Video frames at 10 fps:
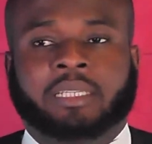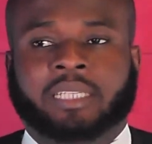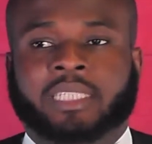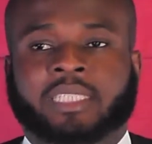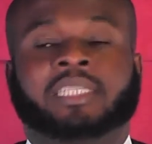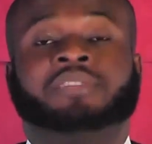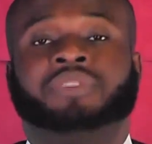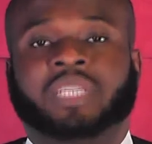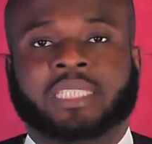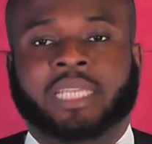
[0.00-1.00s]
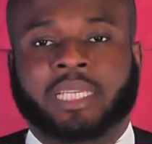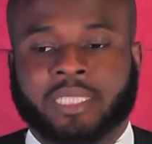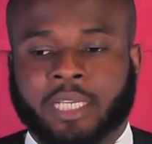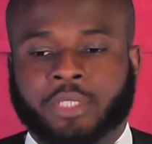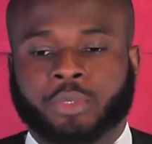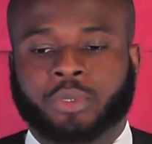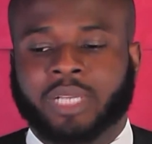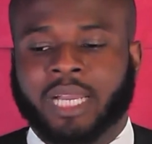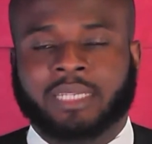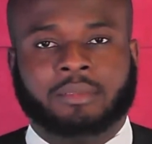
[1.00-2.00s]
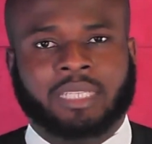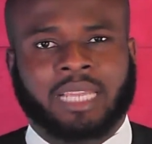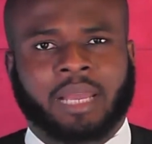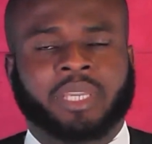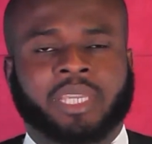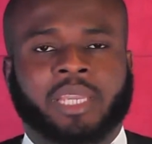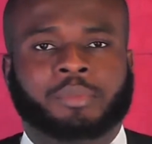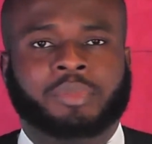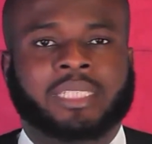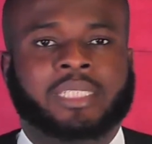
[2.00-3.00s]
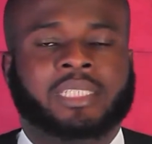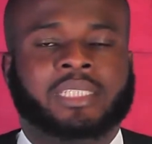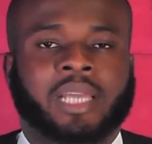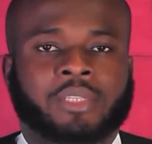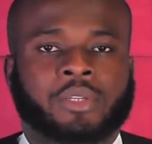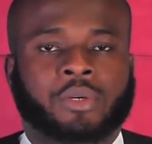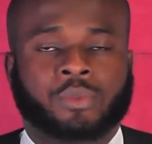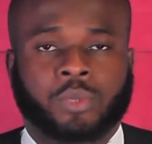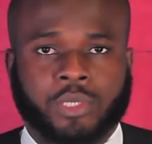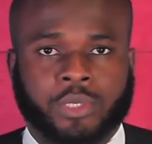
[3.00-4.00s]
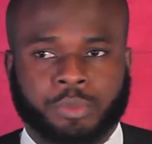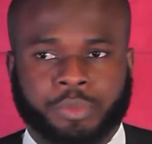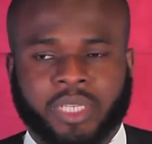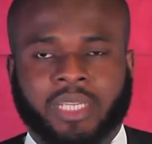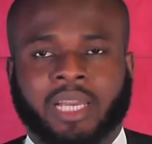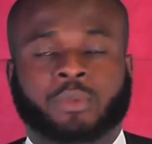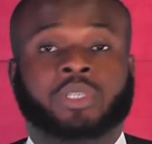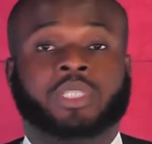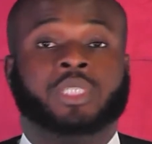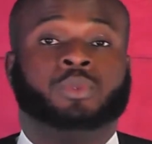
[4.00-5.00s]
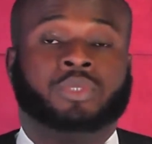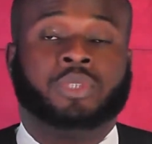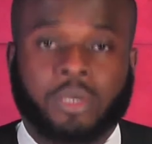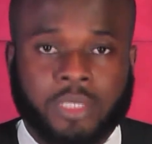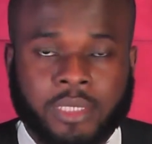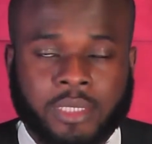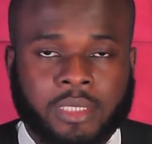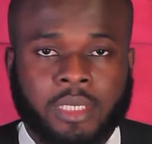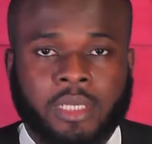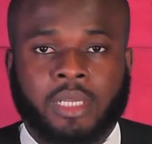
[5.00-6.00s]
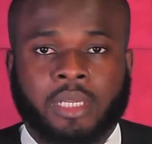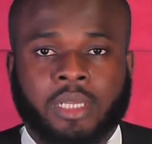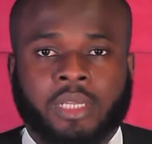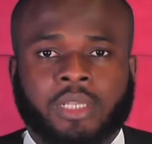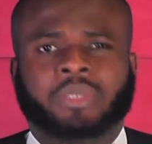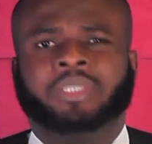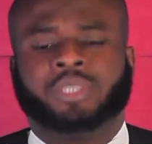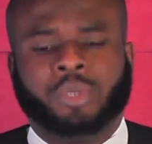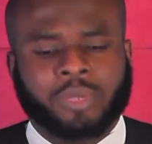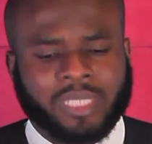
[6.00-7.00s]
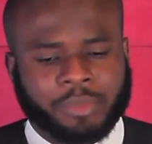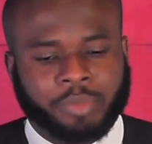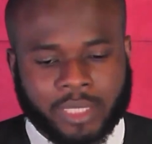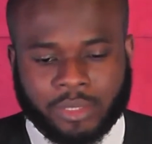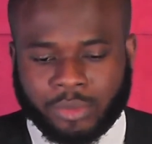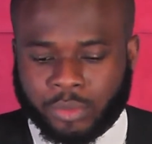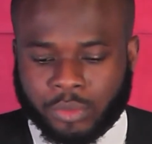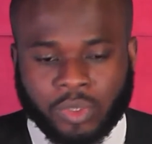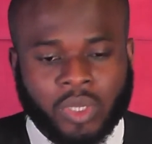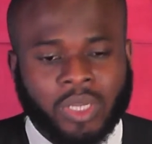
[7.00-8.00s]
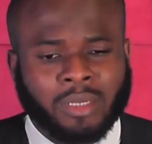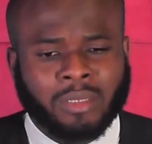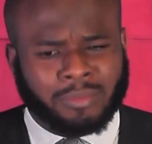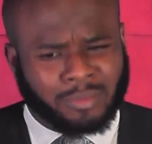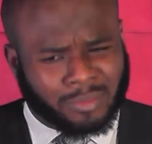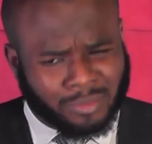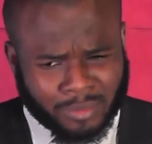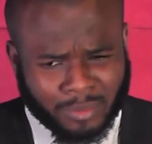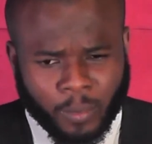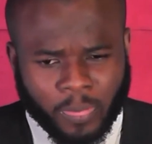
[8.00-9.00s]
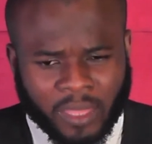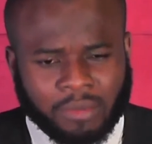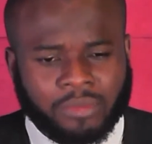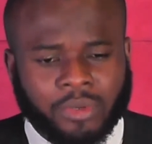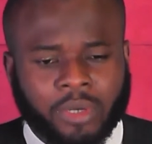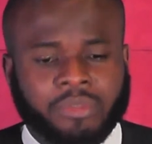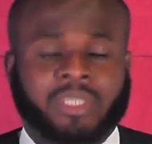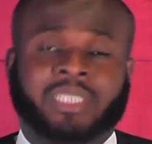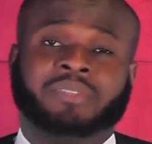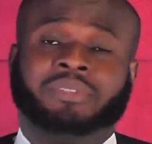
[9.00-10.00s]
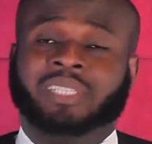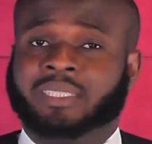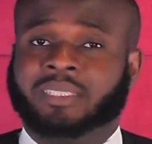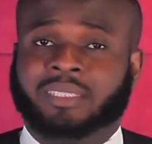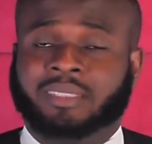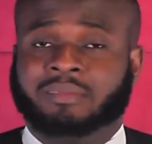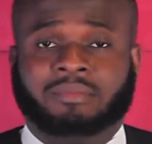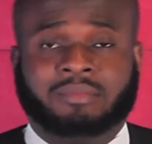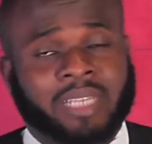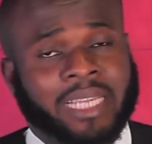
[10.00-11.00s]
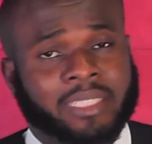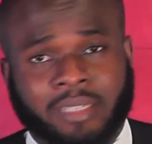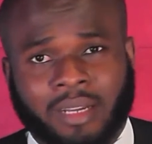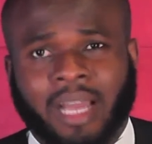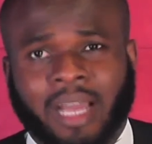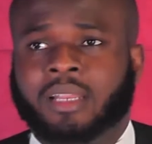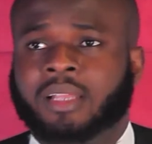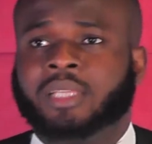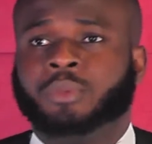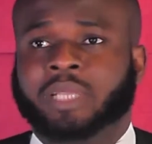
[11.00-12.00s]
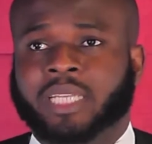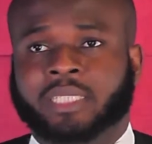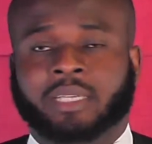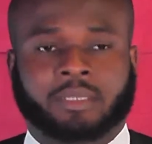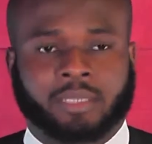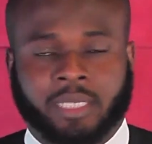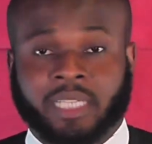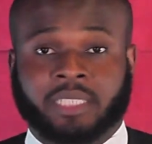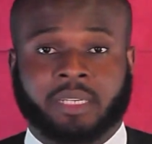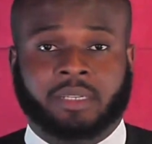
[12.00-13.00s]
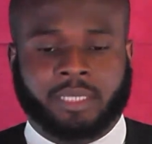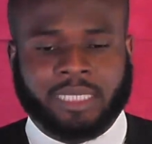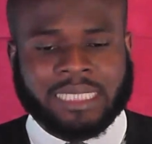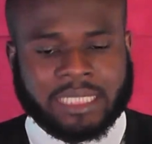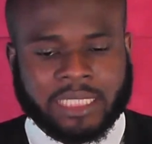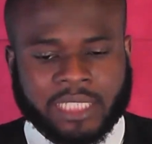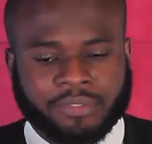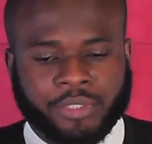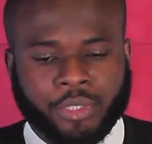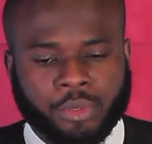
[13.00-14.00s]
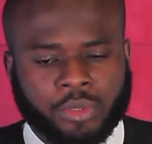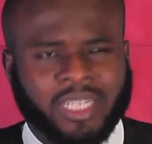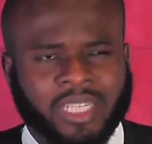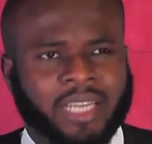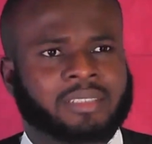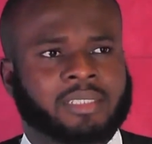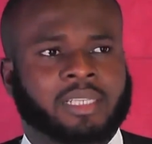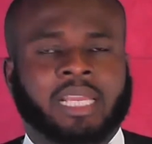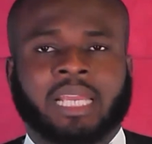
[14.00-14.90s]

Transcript: this difference here is that you can amicably decide on what to pay and what it would cost. So it's always best to involve yourself in ADR. Another thing with ADR is it gives you that,